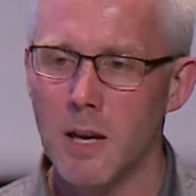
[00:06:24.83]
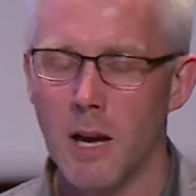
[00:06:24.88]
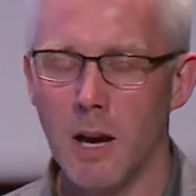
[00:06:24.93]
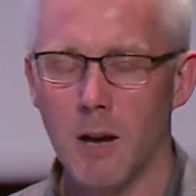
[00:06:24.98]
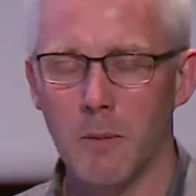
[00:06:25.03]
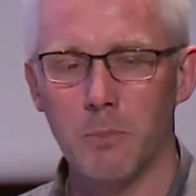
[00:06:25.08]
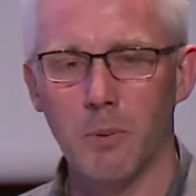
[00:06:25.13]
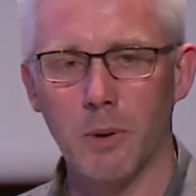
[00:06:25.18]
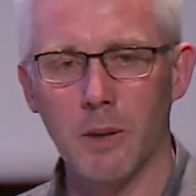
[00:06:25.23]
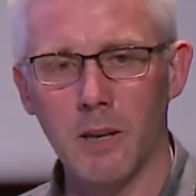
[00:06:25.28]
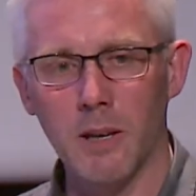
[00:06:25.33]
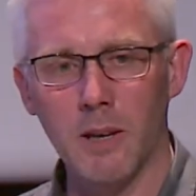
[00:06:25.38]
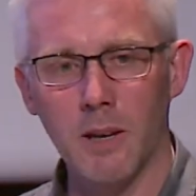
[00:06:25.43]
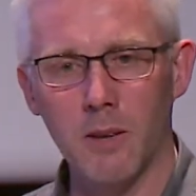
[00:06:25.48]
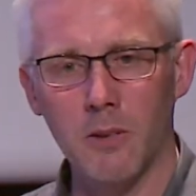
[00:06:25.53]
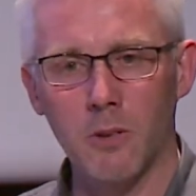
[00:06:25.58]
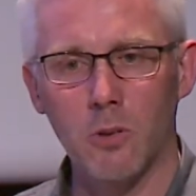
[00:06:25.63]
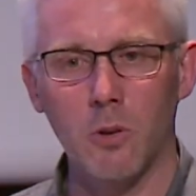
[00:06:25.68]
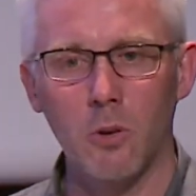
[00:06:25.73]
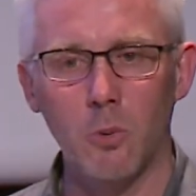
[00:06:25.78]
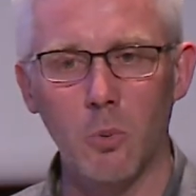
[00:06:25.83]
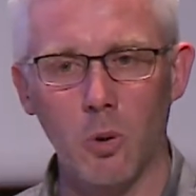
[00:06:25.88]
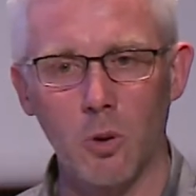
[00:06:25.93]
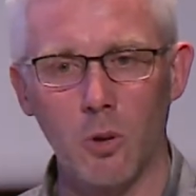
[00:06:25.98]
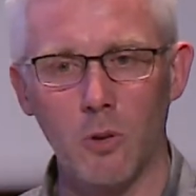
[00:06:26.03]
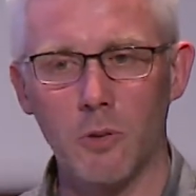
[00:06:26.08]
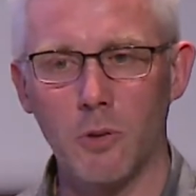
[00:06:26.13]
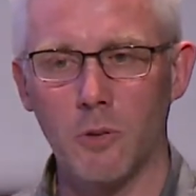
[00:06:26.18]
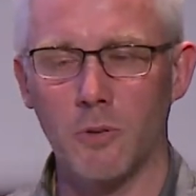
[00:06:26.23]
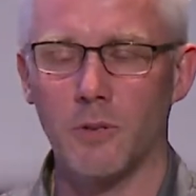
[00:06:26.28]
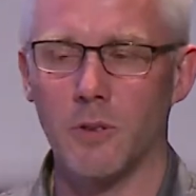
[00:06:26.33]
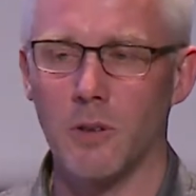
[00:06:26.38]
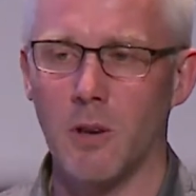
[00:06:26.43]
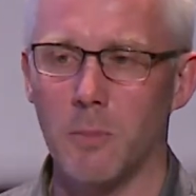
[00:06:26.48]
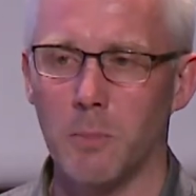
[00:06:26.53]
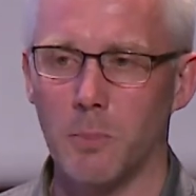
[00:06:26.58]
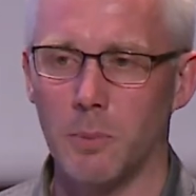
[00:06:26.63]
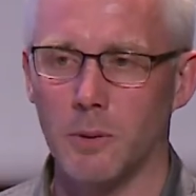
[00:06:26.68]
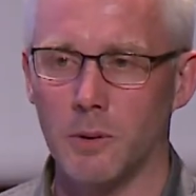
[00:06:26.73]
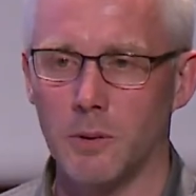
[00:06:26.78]
and bring it into a world of
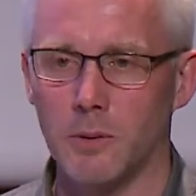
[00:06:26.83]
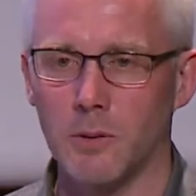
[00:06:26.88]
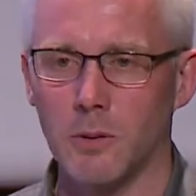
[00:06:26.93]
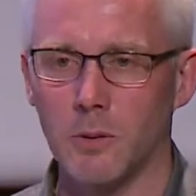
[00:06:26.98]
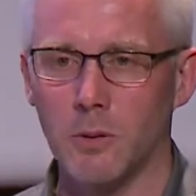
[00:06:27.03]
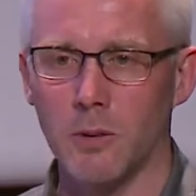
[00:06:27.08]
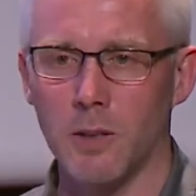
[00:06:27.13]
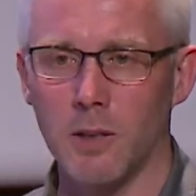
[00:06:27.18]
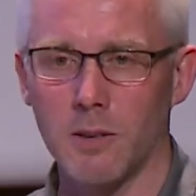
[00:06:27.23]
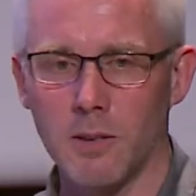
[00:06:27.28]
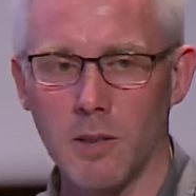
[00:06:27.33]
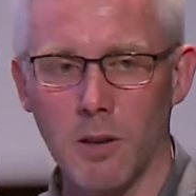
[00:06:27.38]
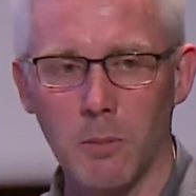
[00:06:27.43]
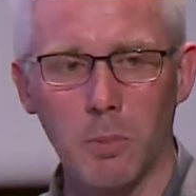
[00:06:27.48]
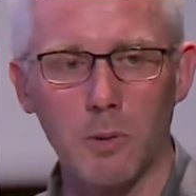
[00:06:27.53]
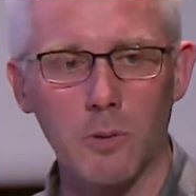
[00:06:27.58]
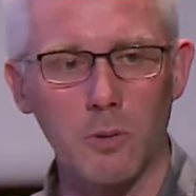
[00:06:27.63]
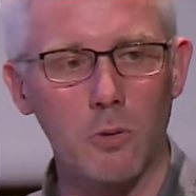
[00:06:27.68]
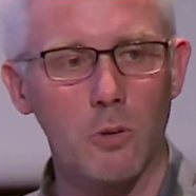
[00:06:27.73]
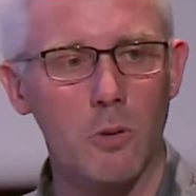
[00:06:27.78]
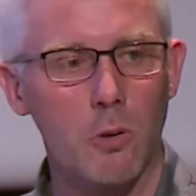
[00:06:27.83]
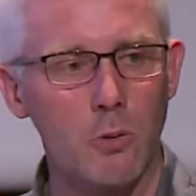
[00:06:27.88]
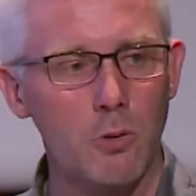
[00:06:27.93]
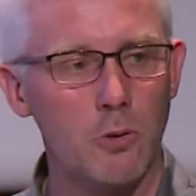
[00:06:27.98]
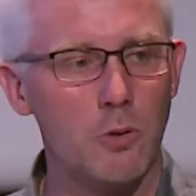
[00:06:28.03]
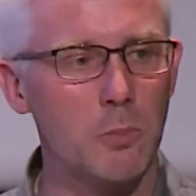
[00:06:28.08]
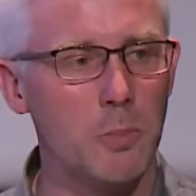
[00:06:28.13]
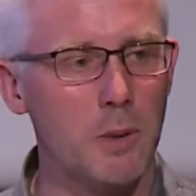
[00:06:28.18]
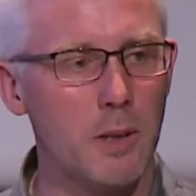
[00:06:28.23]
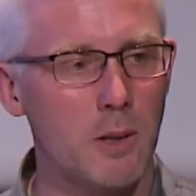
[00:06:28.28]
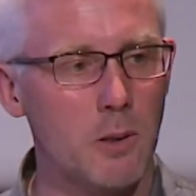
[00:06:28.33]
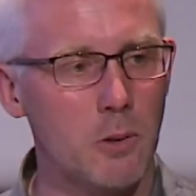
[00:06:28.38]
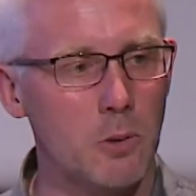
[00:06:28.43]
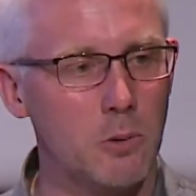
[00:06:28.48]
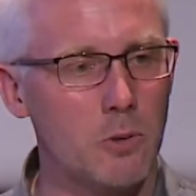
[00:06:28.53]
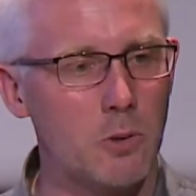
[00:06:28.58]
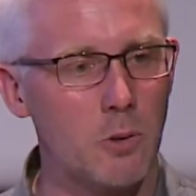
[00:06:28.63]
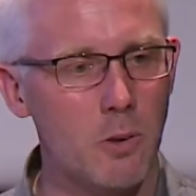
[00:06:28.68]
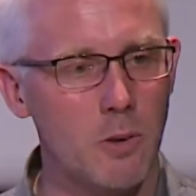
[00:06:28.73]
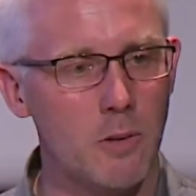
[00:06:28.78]
samples so that samples could also be
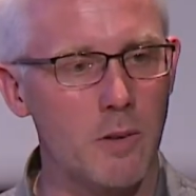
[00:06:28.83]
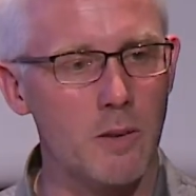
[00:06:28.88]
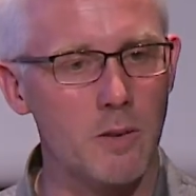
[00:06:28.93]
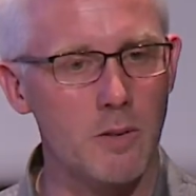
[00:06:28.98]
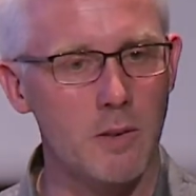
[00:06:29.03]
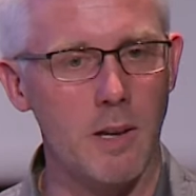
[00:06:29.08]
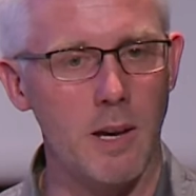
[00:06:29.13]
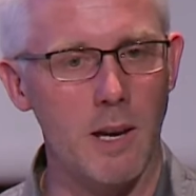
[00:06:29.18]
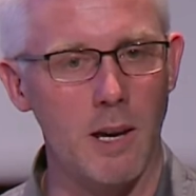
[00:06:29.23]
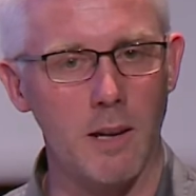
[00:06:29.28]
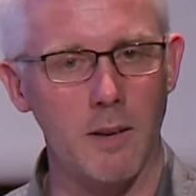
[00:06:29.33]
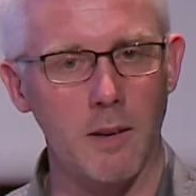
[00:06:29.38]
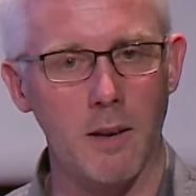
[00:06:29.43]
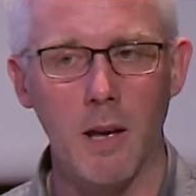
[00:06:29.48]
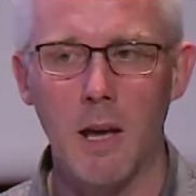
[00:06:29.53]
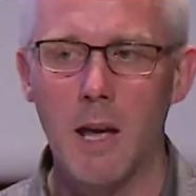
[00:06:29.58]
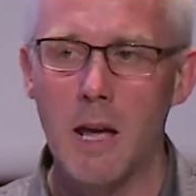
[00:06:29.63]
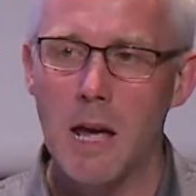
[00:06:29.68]
used to understand